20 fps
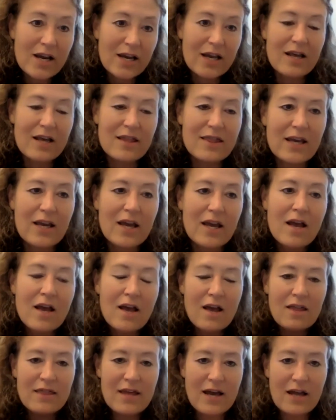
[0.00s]
And I think
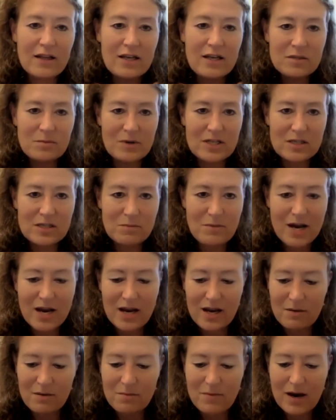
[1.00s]
that leads me to
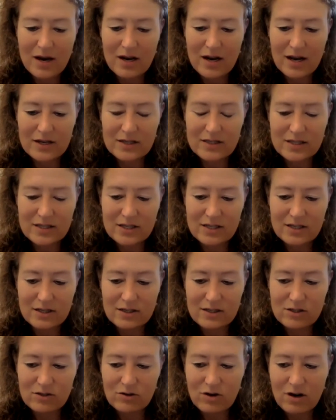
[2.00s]
my next
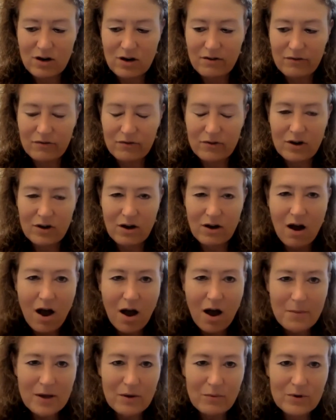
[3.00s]
sort of
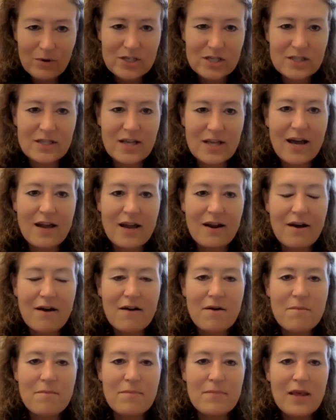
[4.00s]
comment, which is that
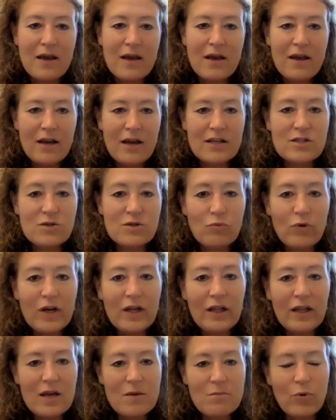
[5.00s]
it's
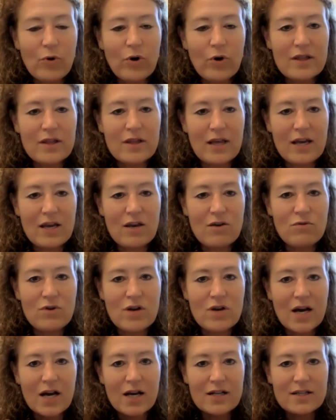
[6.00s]
really important that you
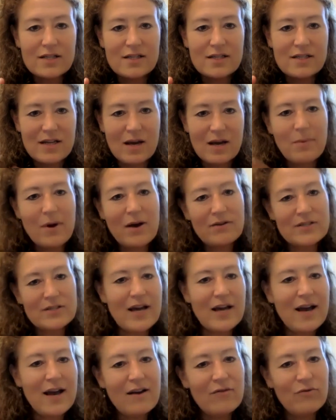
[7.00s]
not step
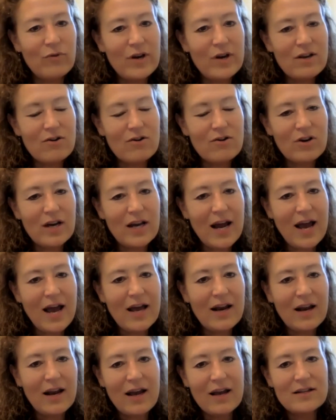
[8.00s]
outside of what you're good
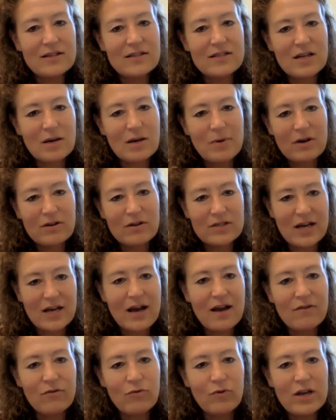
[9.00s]
at and step
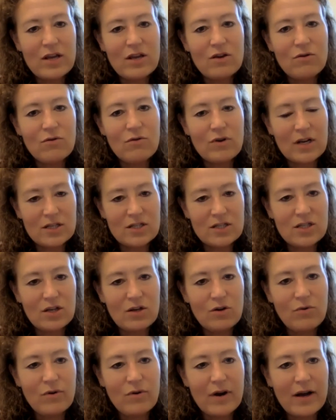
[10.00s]
outside of what you can
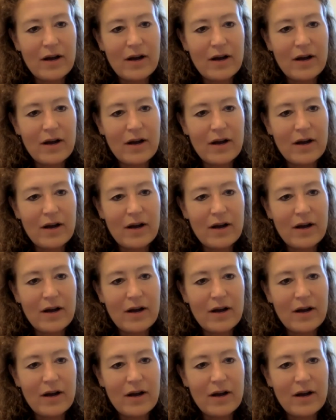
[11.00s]
do.